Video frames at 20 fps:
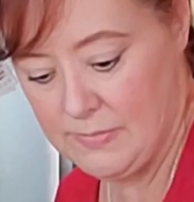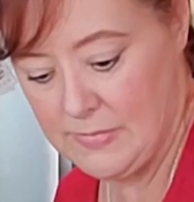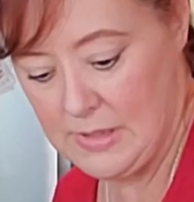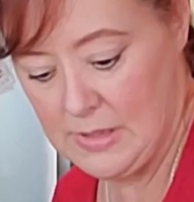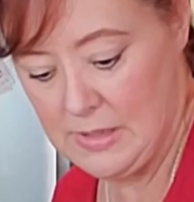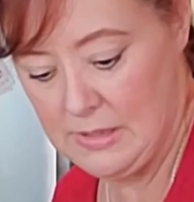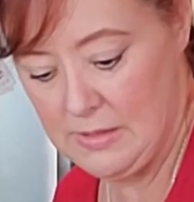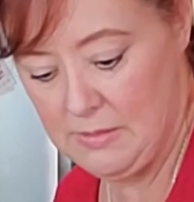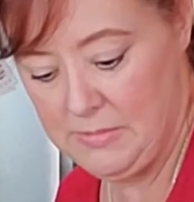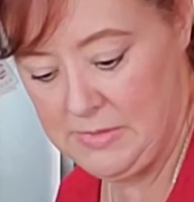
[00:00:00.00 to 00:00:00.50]

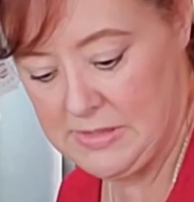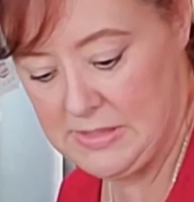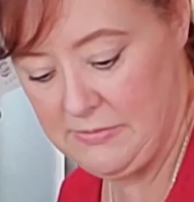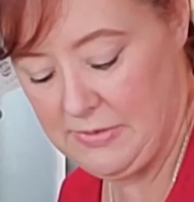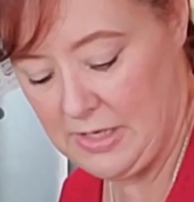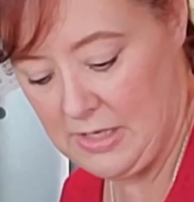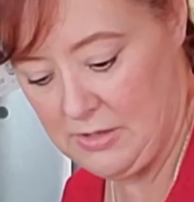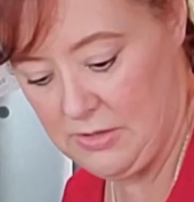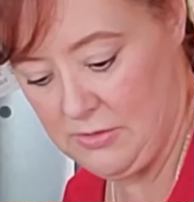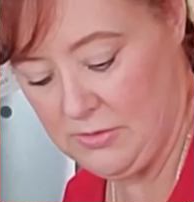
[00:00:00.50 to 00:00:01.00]
Let me see if I
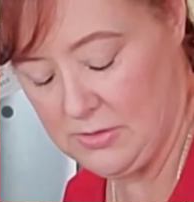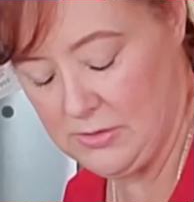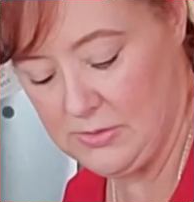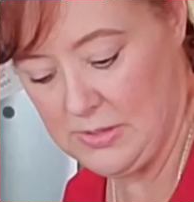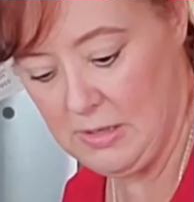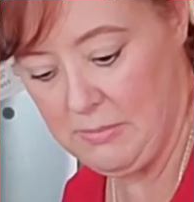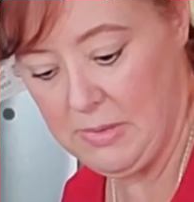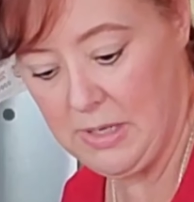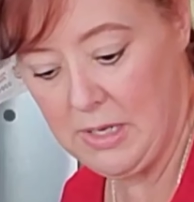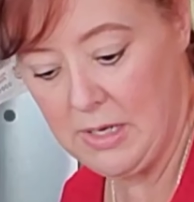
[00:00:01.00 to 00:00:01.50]
can do this
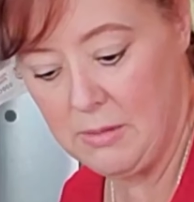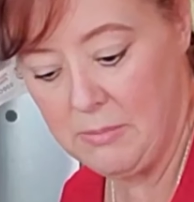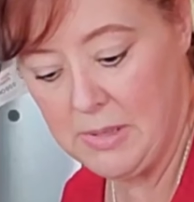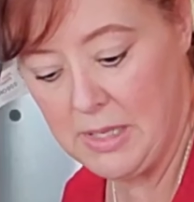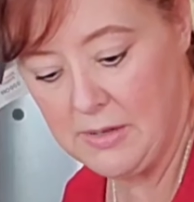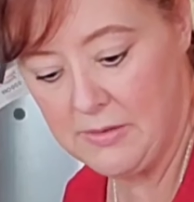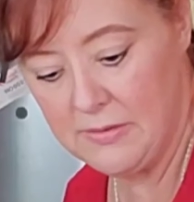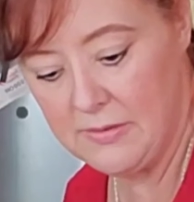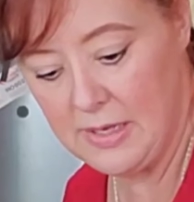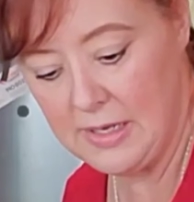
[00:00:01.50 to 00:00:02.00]
without making a
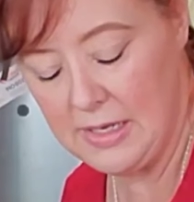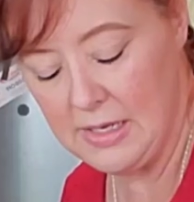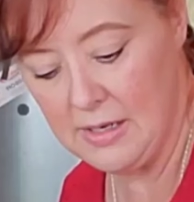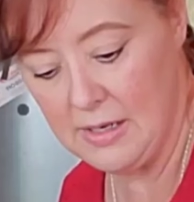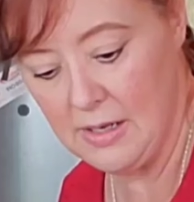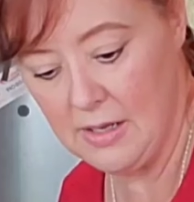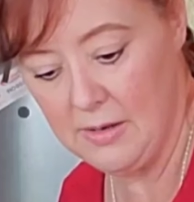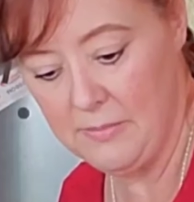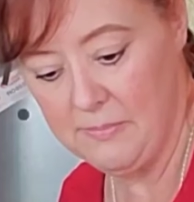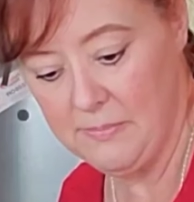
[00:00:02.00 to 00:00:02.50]
mess. I
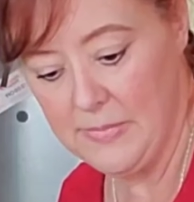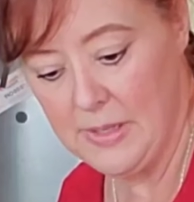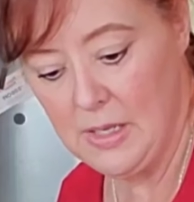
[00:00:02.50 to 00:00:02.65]
cannot.